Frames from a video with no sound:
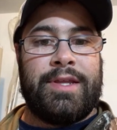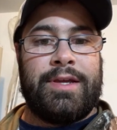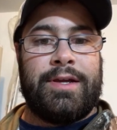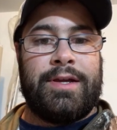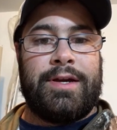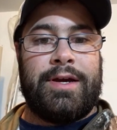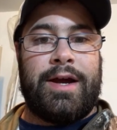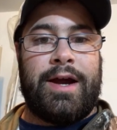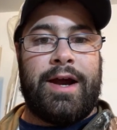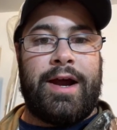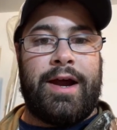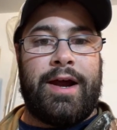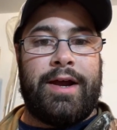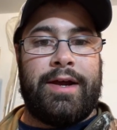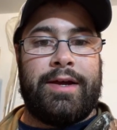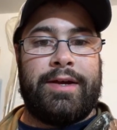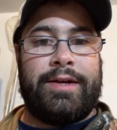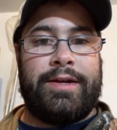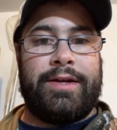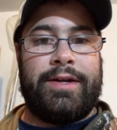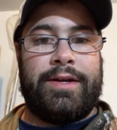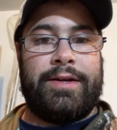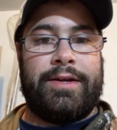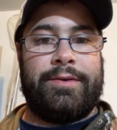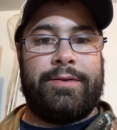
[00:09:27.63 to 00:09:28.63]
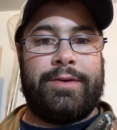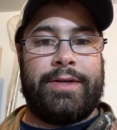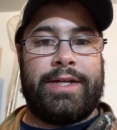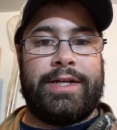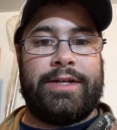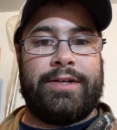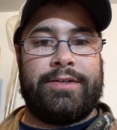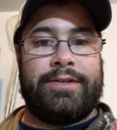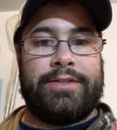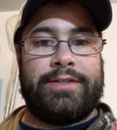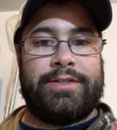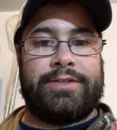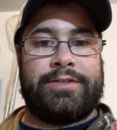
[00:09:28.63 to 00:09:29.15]
Alright, here we
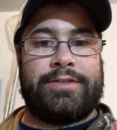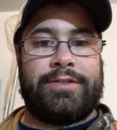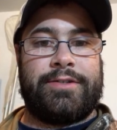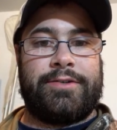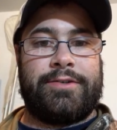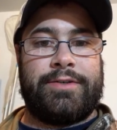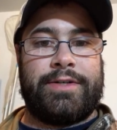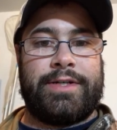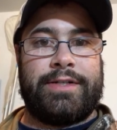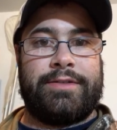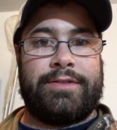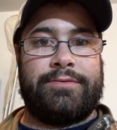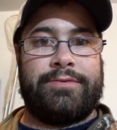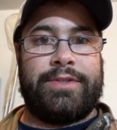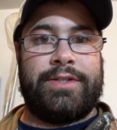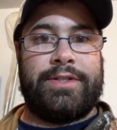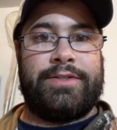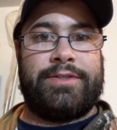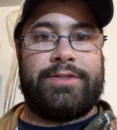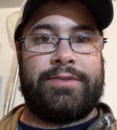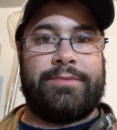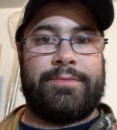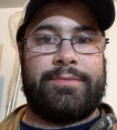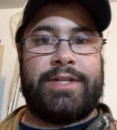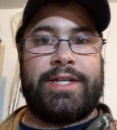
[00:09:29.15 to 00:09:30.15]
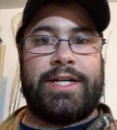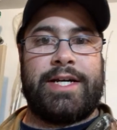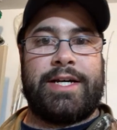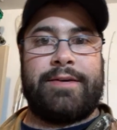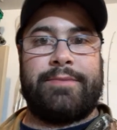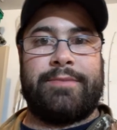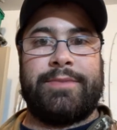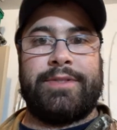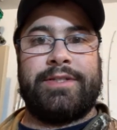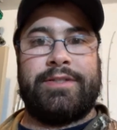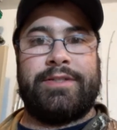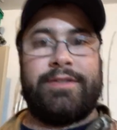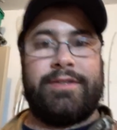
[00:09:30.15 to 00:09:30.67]
go. Let's go ahead and read some
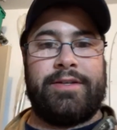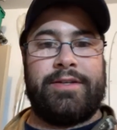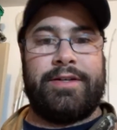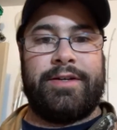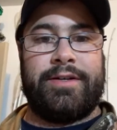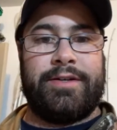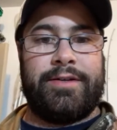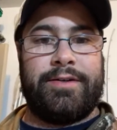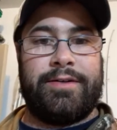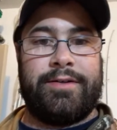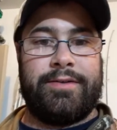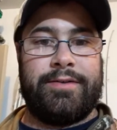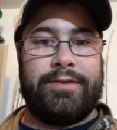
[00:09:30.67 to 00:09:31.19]
comments here.